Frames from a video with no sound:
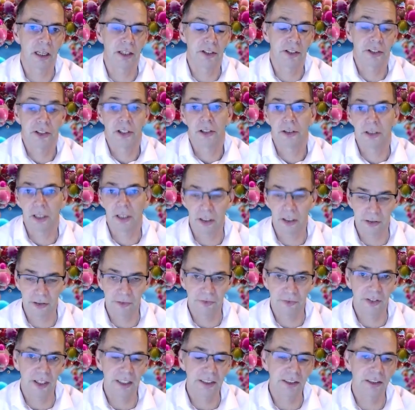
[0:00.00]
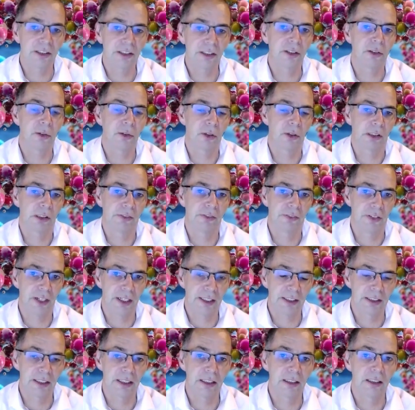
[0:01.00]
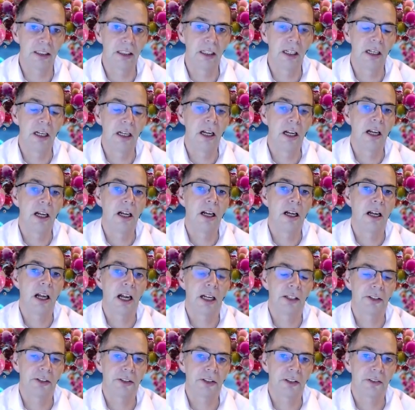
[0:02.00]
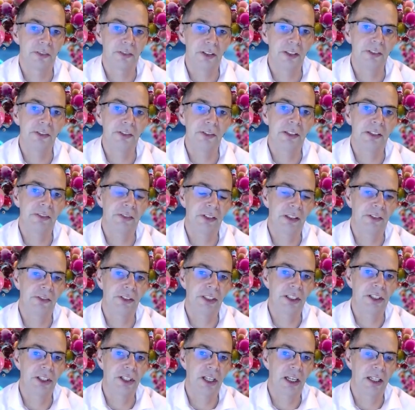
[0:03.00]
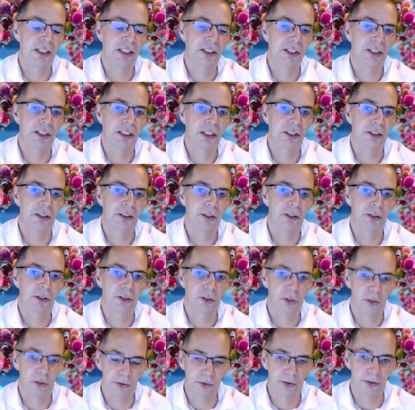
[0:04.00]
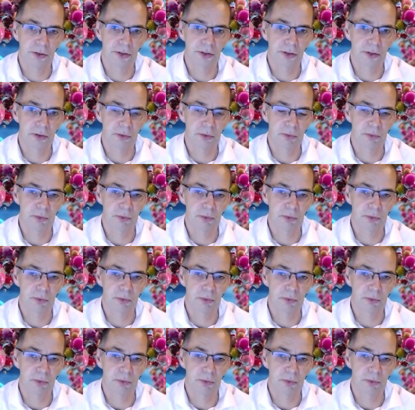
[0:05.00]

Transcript: son unaffected or affected, and there's a 50-50 chance that their daughters